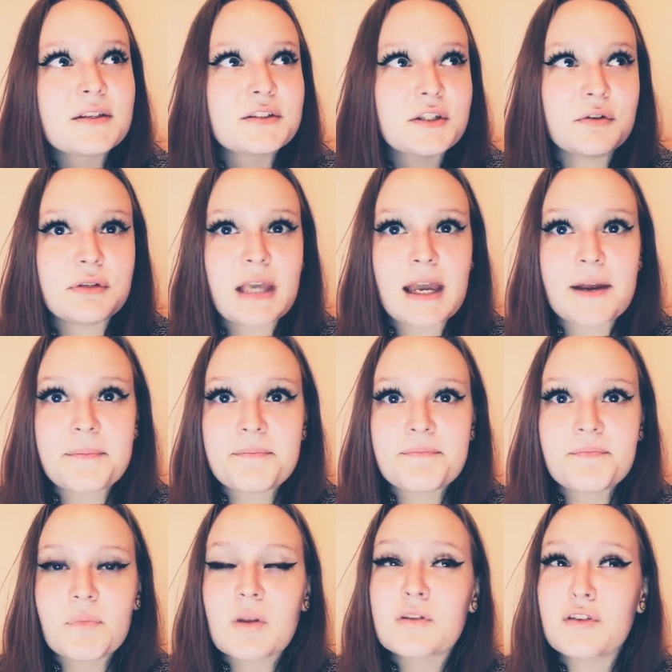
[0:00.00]
So yeah.
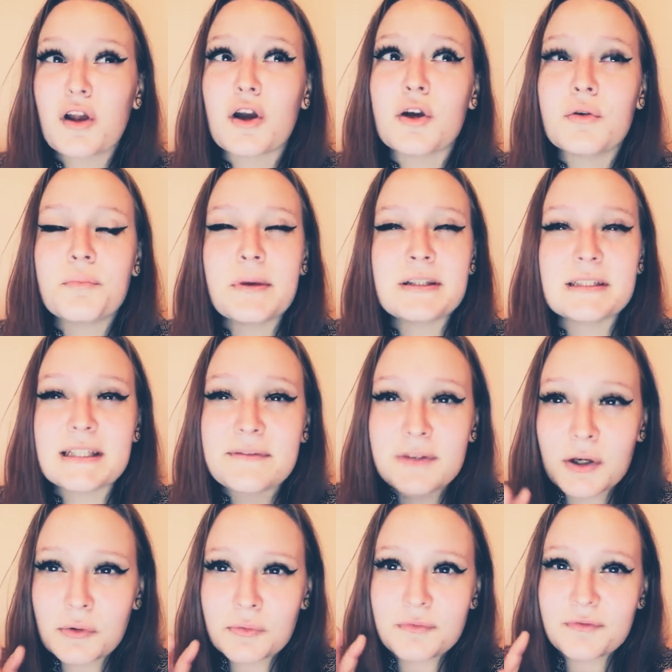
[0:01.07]
So basically, if
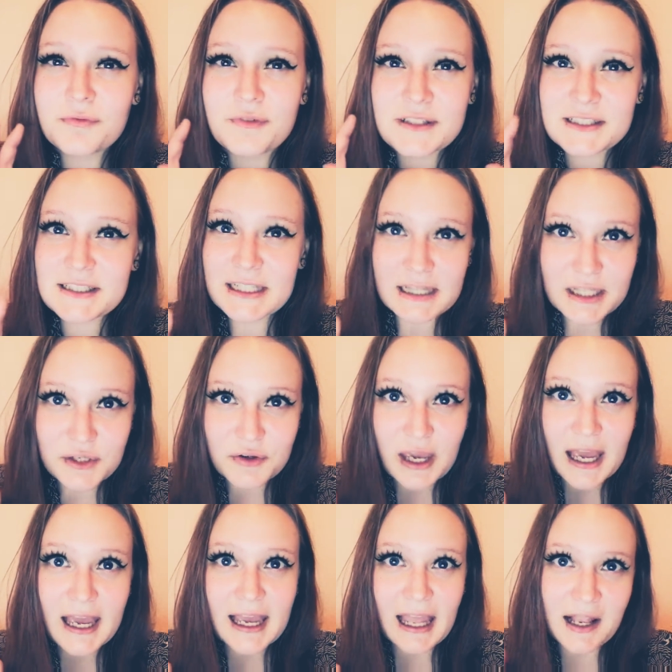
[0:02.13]
you're visiting the
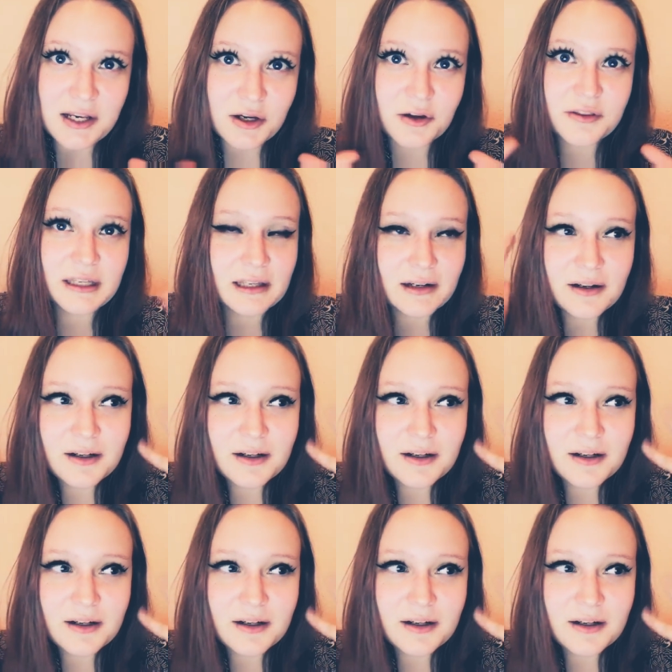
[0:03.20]
UK and you're thinking,